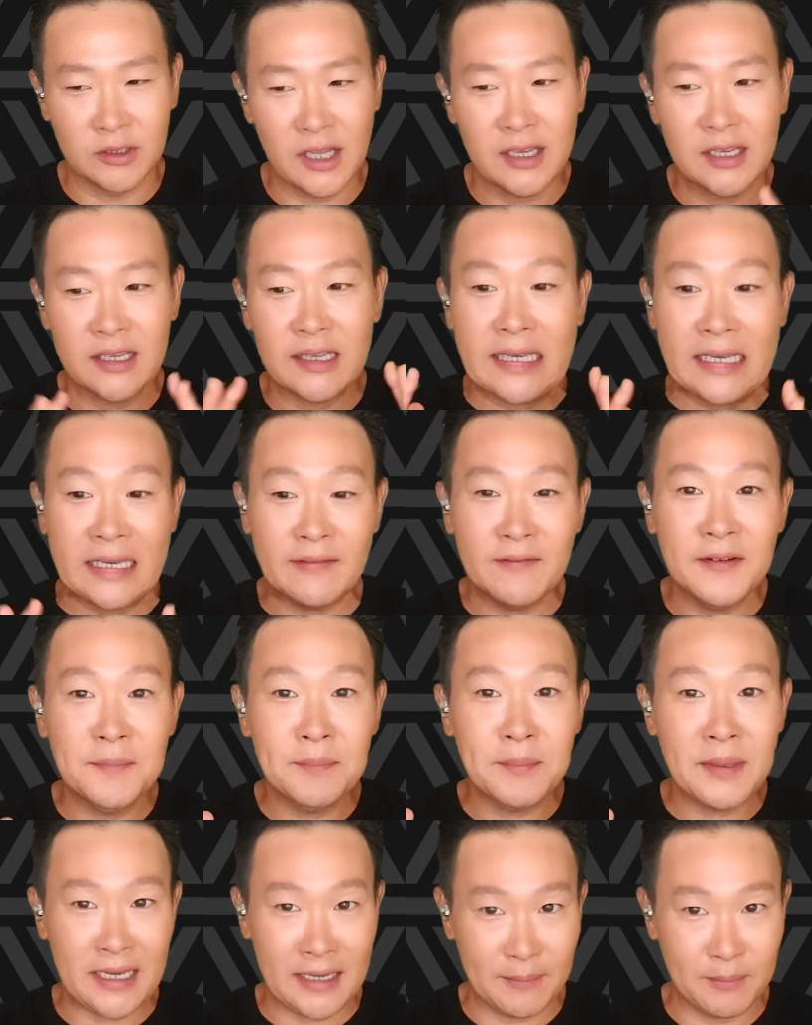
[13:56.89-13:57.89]
Like, even
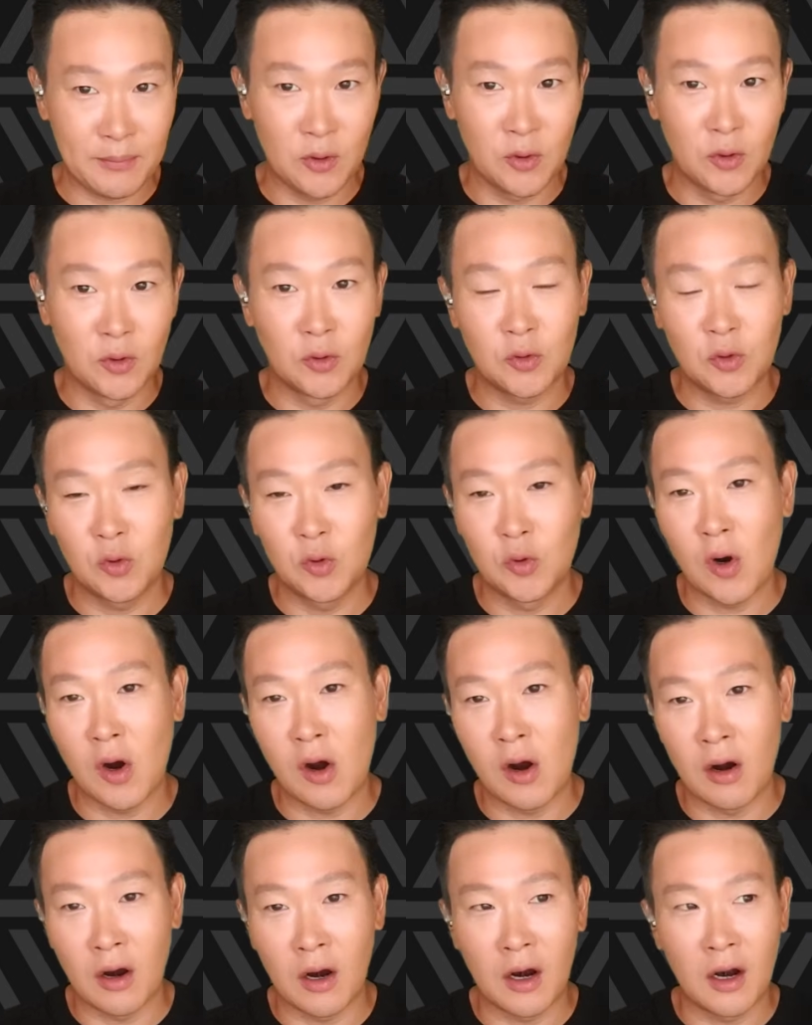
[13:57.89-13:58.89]
people who
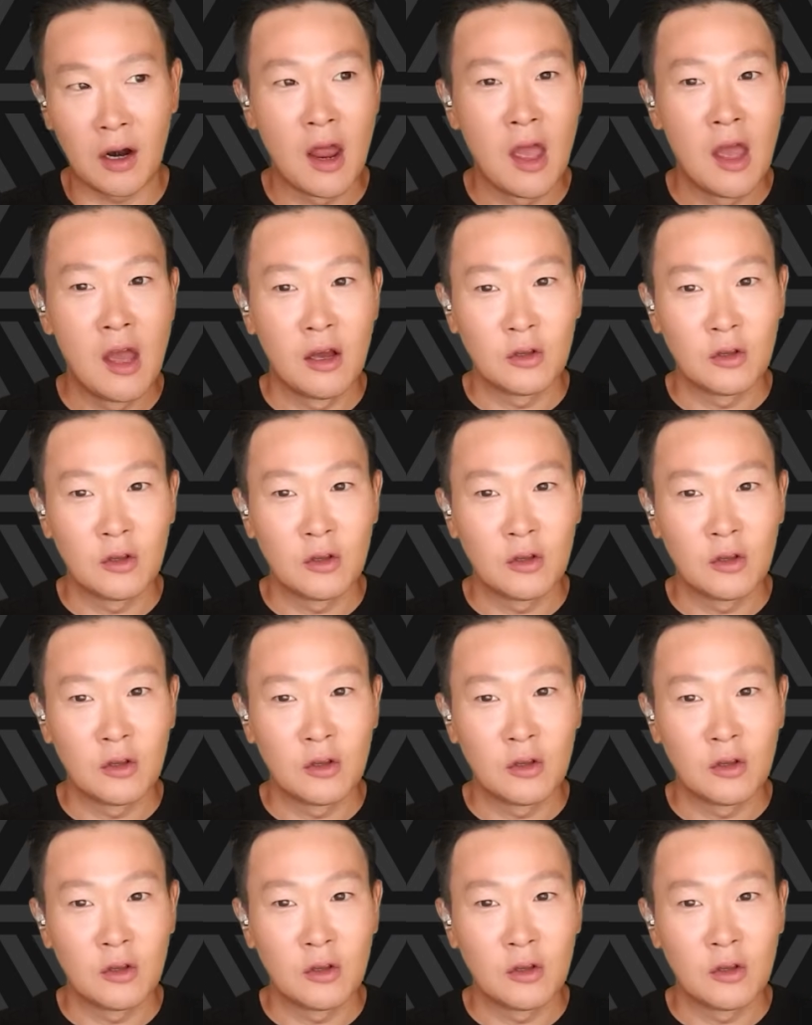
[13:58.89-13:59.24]
are